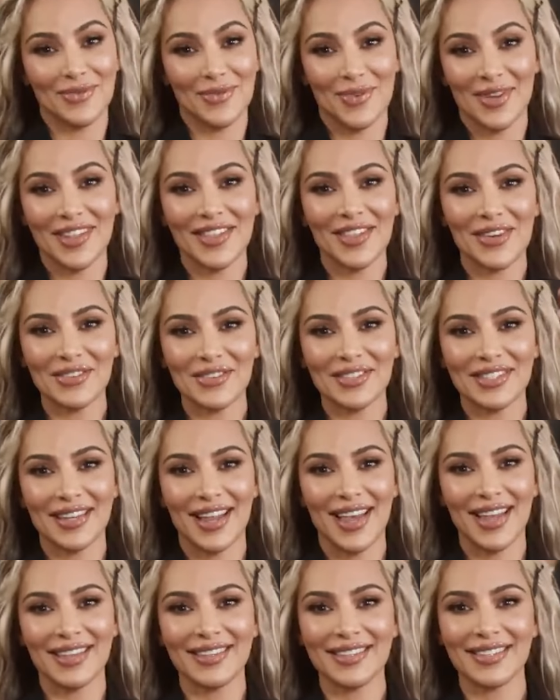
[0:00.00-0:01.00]
Only time
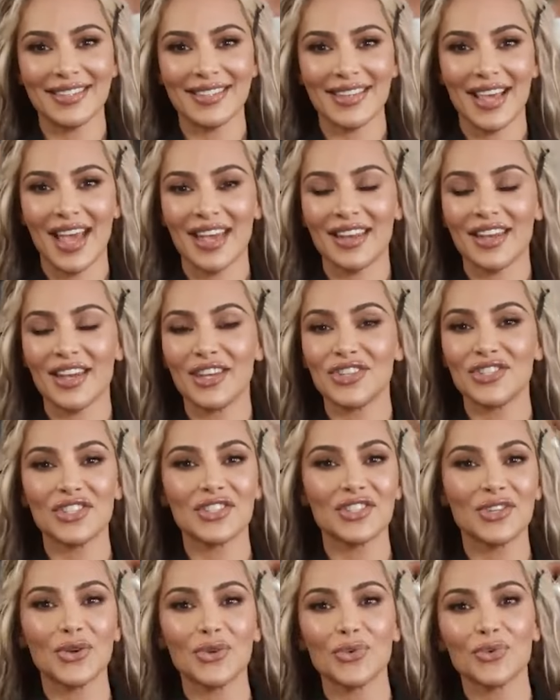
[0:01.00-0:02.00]
will tell as the saga
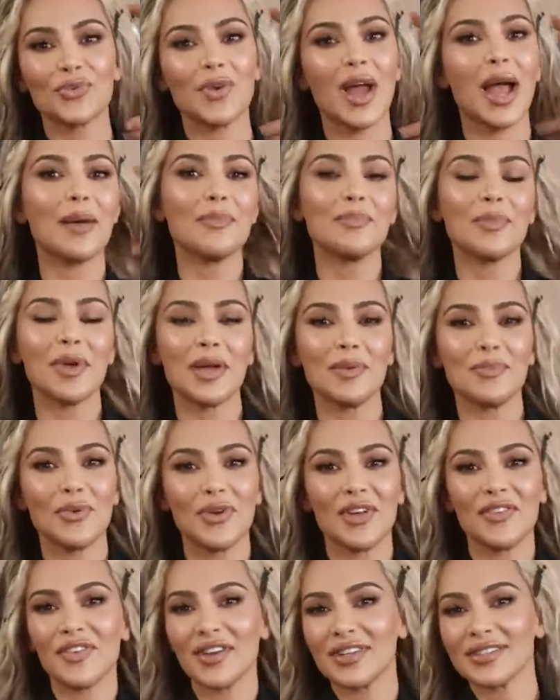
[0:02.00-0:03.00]
continues to captivate
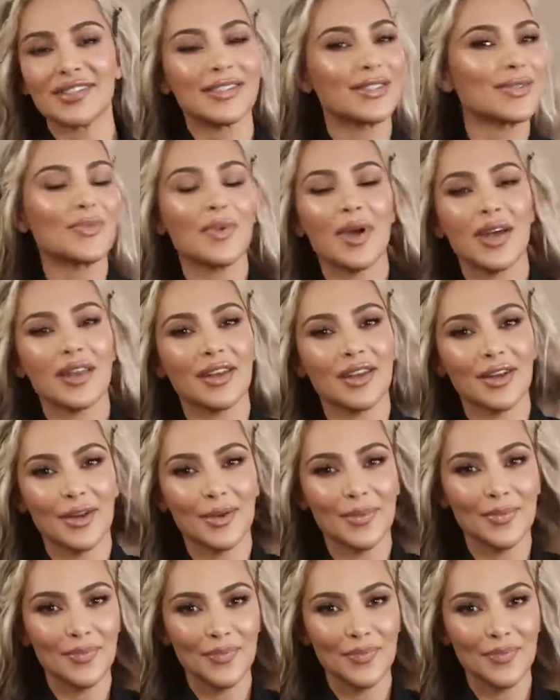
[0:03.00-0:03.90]
audiences around the globe.